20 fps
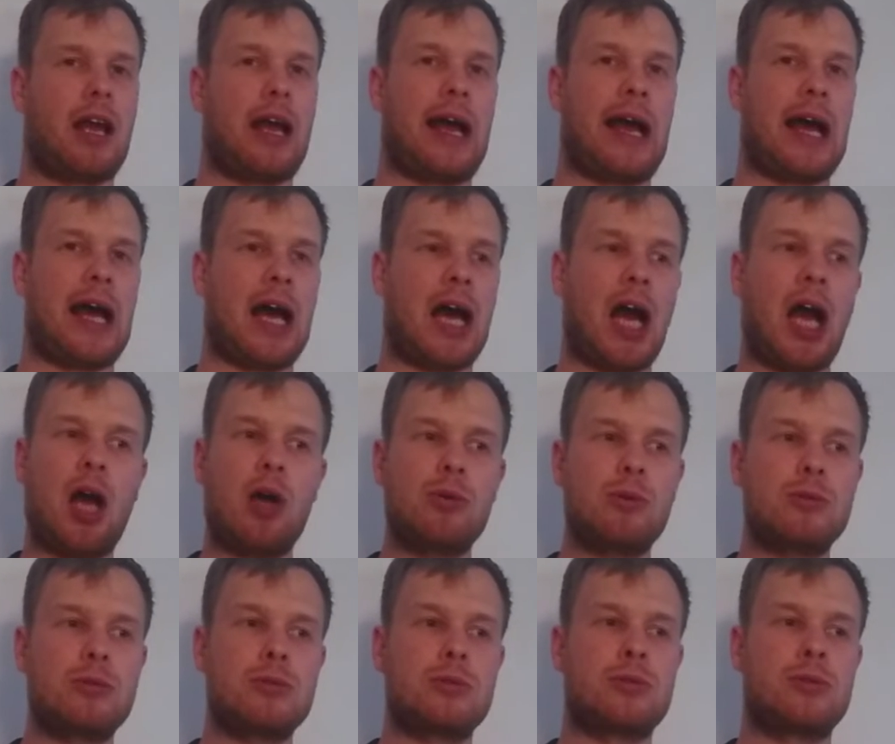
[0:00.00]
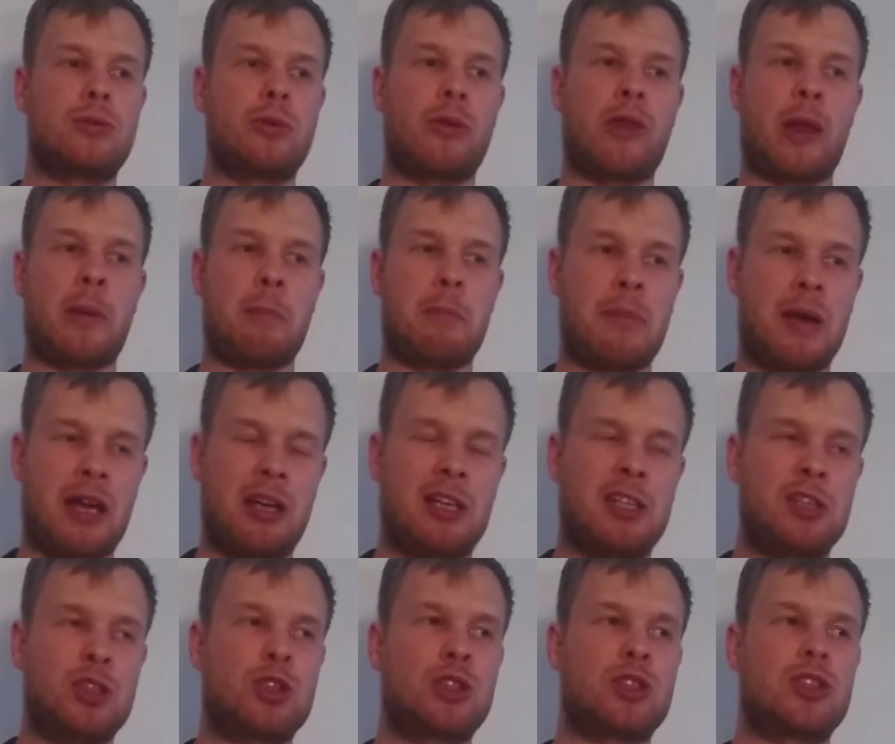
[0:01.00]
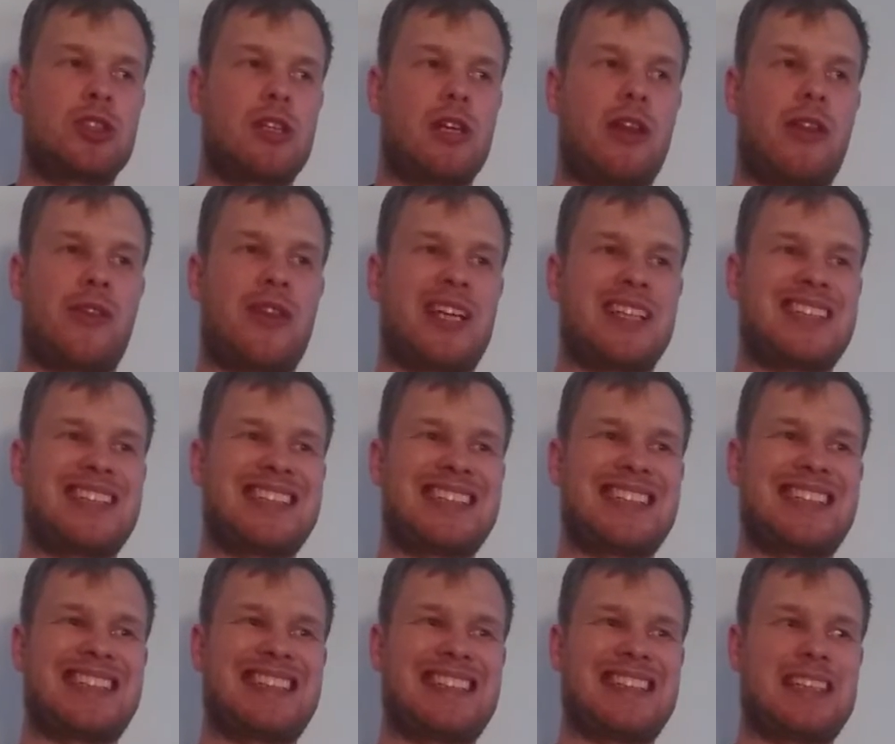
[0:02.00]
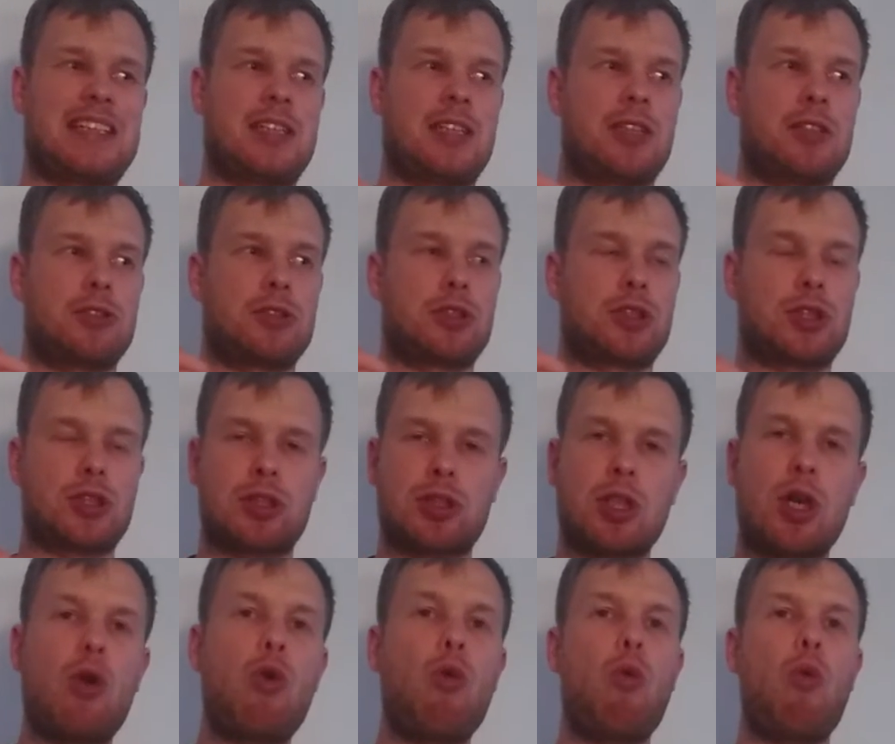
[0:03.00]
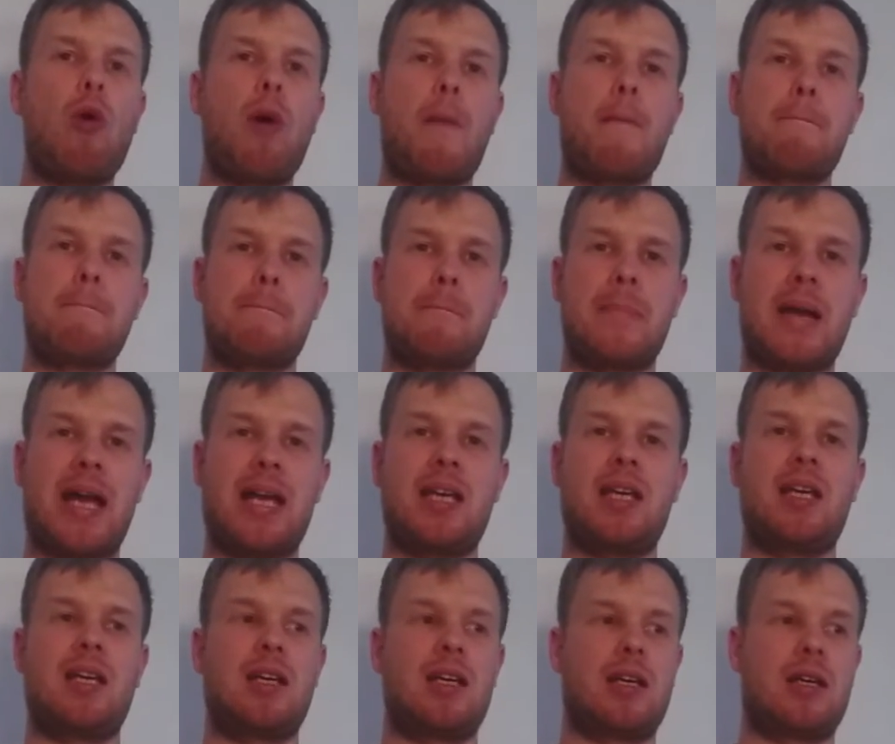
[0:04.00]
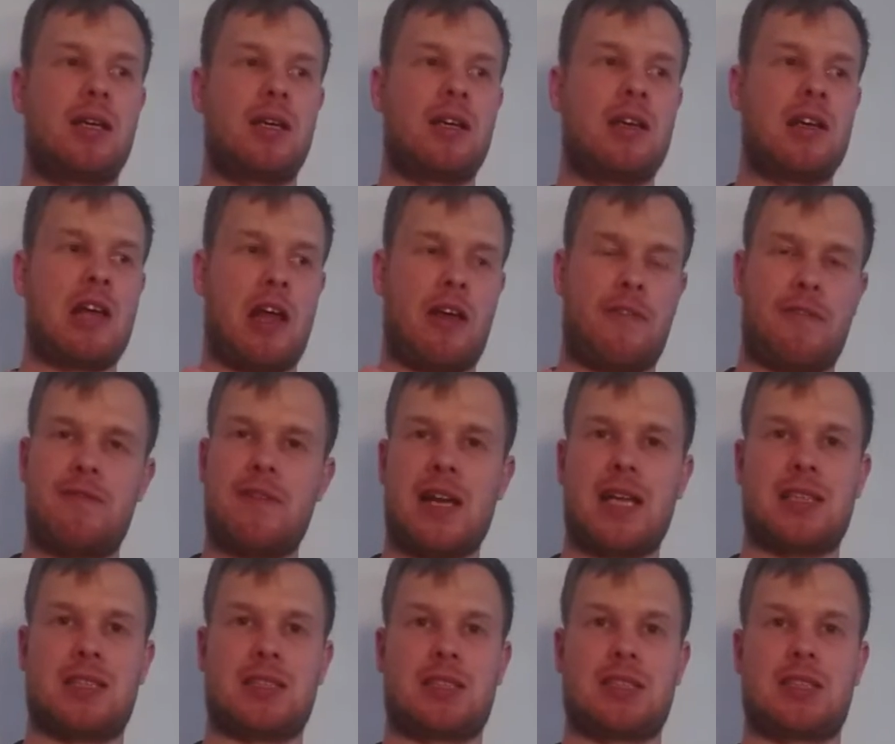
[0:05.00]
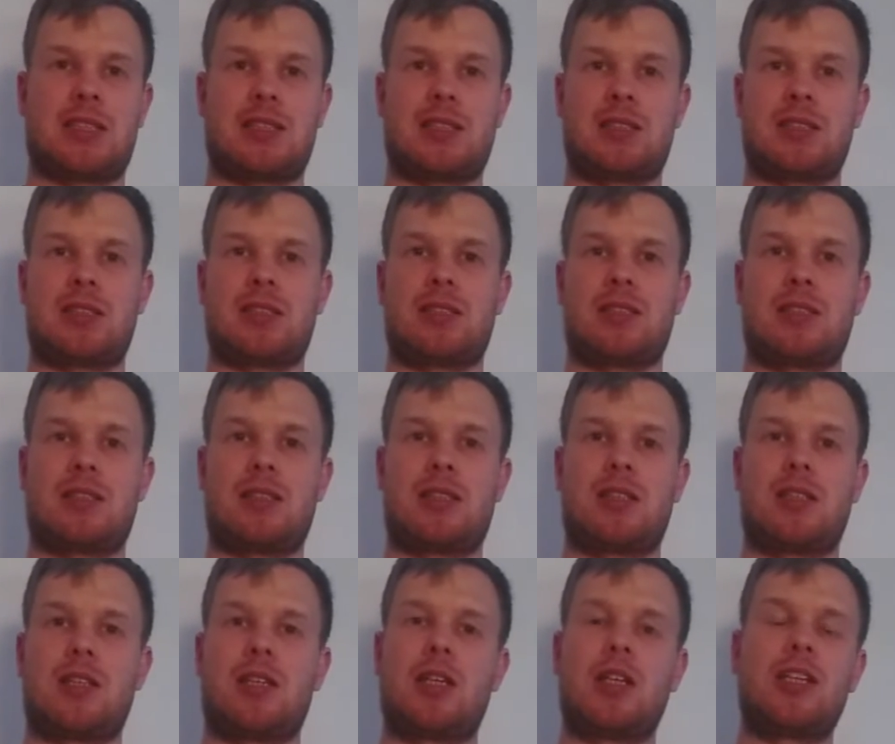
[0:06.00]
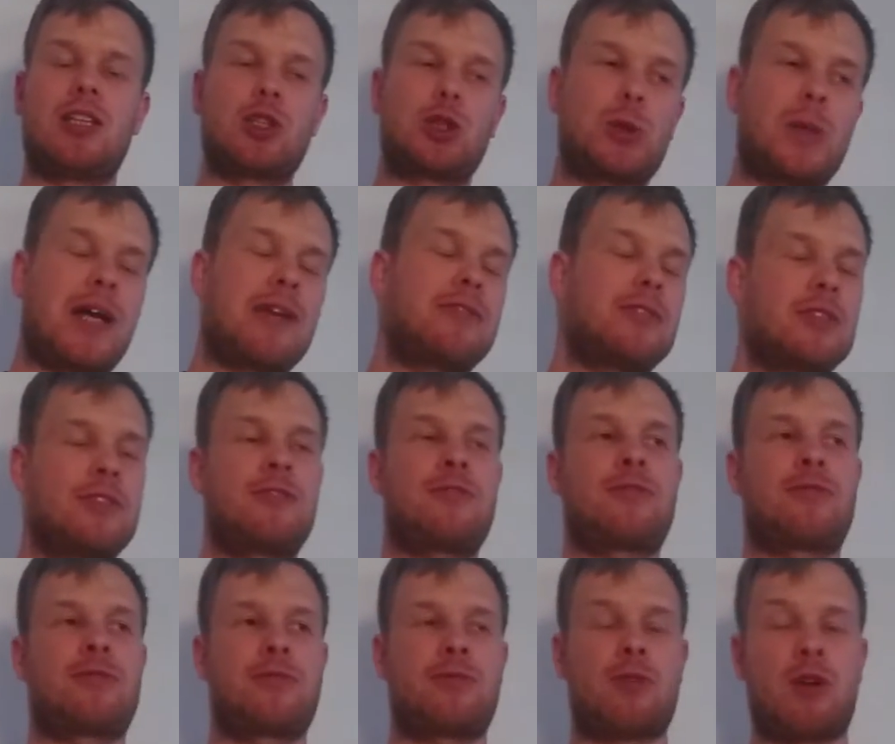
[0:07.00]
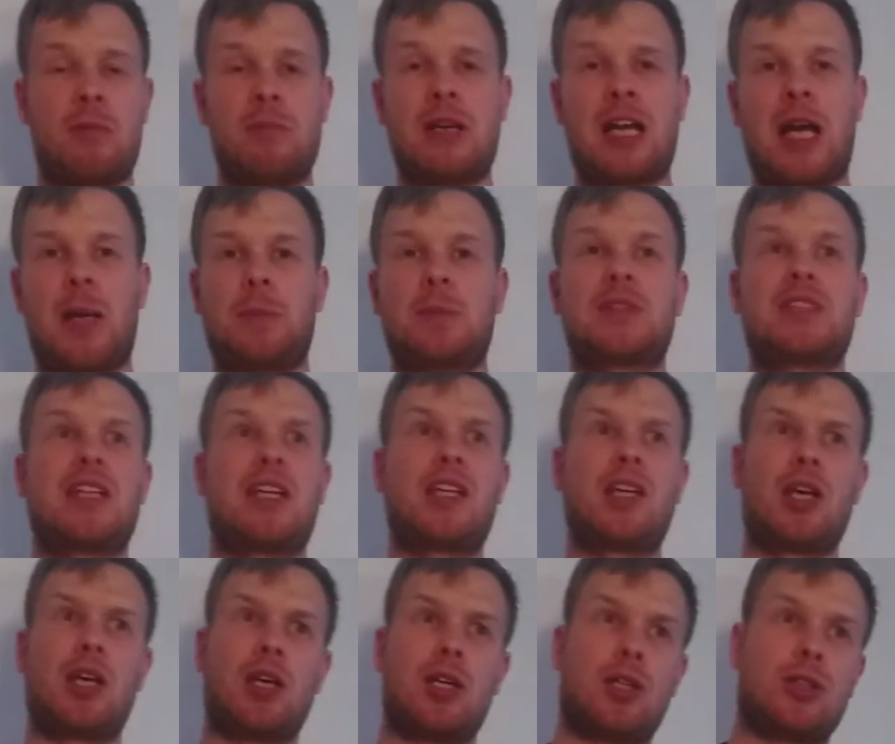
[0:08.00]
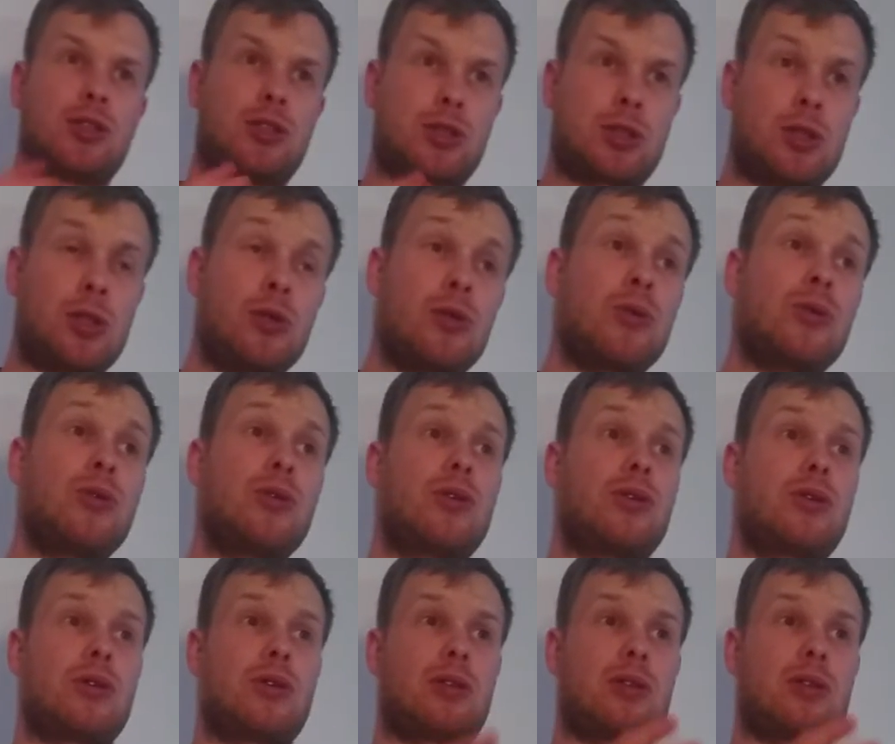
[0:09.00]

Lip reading: how do they manage that so many fans travel from Leipzig to